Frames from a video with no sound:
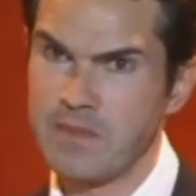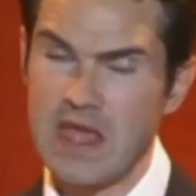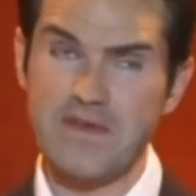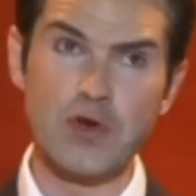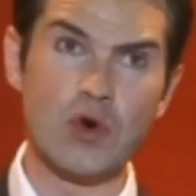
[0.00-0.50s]

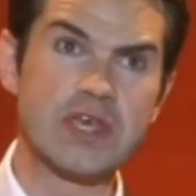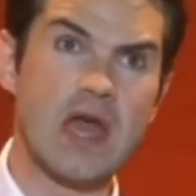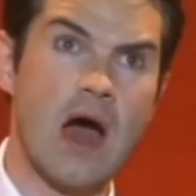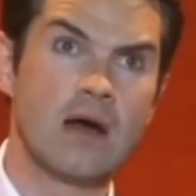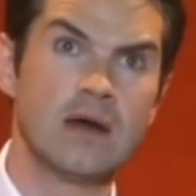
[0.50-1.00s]
If you're
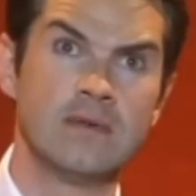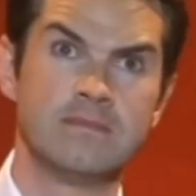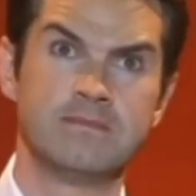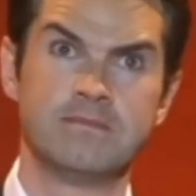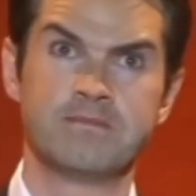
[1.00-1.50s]
young
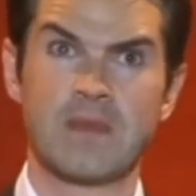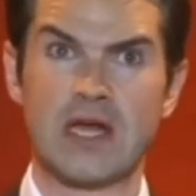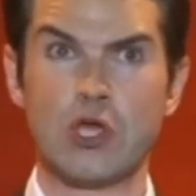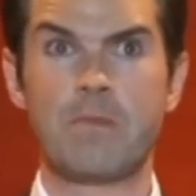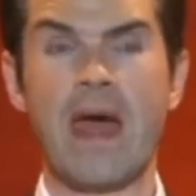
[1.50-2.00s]

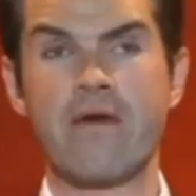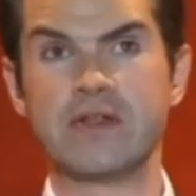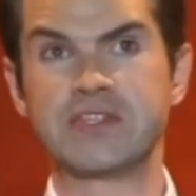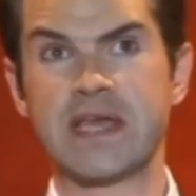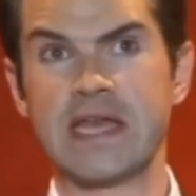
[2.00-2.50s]
and your
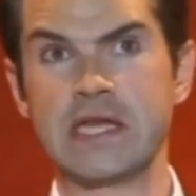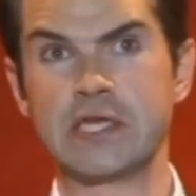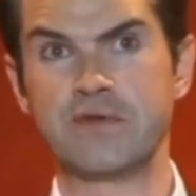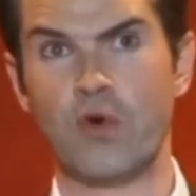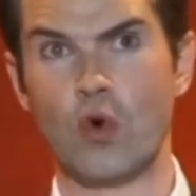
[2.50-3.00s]
parents are getting
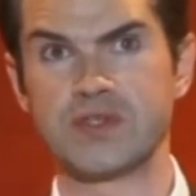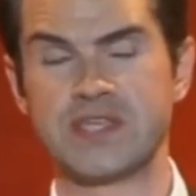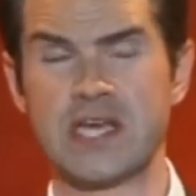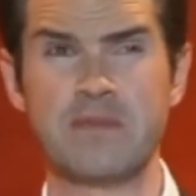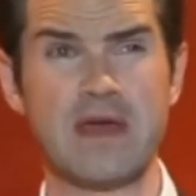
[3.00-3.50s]
divorced,
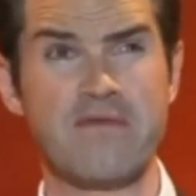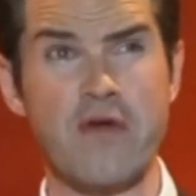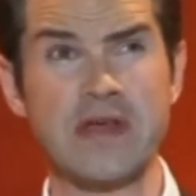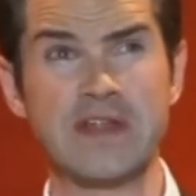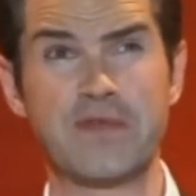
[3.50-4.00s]
it can be a
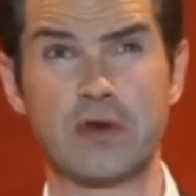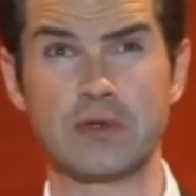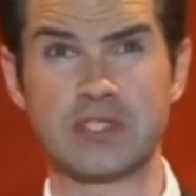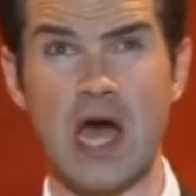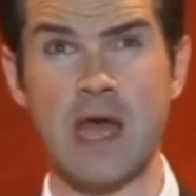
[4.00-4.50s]
very
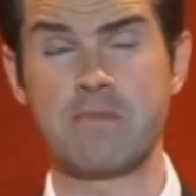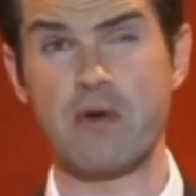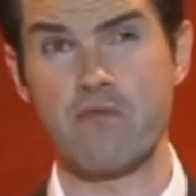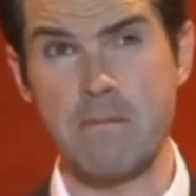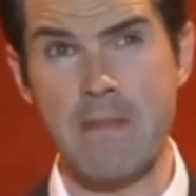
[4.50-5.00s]
difficult time,
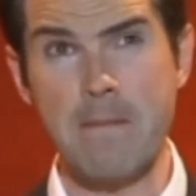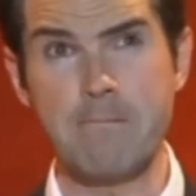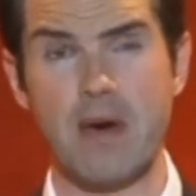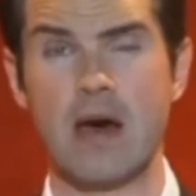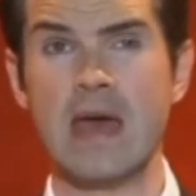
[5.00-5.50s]
but
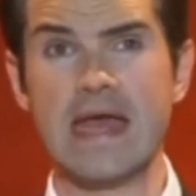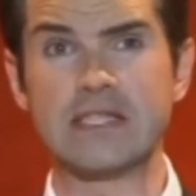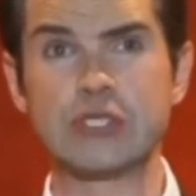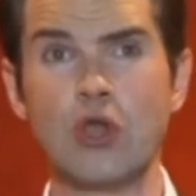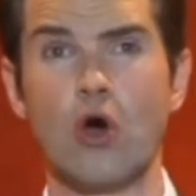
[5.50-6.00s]
remember,
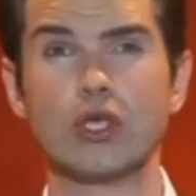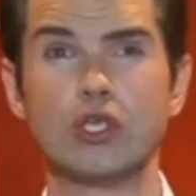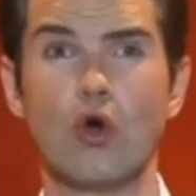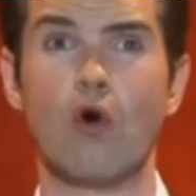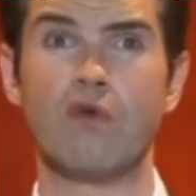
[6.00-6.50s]
it's not
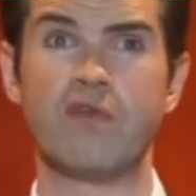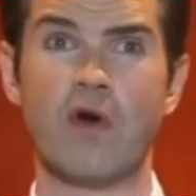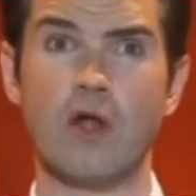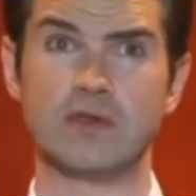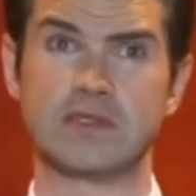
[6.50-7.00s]
your
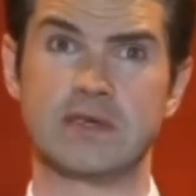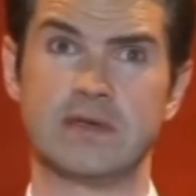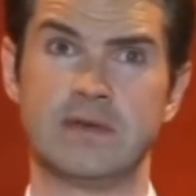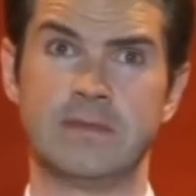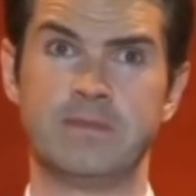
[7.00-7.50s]
fault.
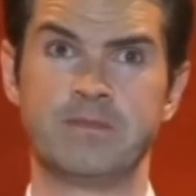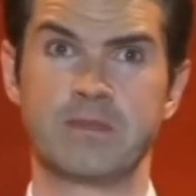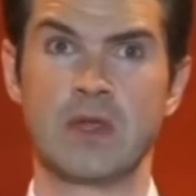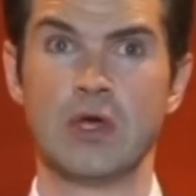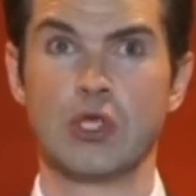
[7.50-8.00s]

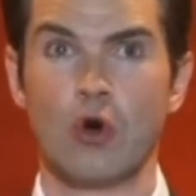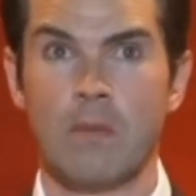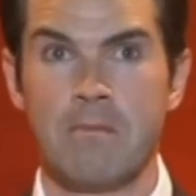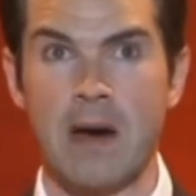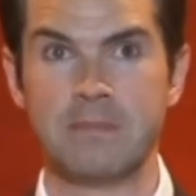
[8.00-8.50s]
Your
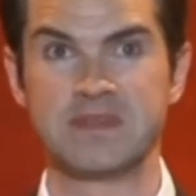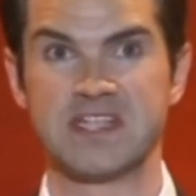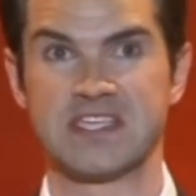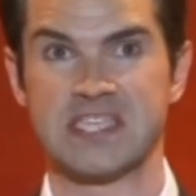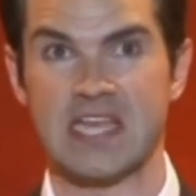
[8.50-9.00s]
mum's a
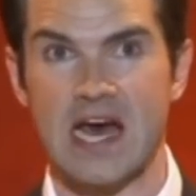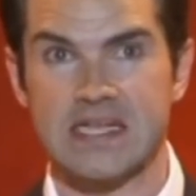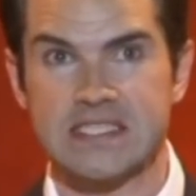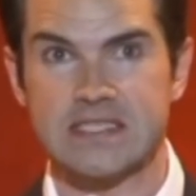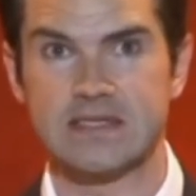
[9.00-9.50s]

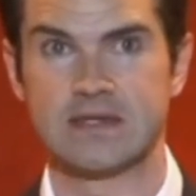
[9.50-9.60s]
slut.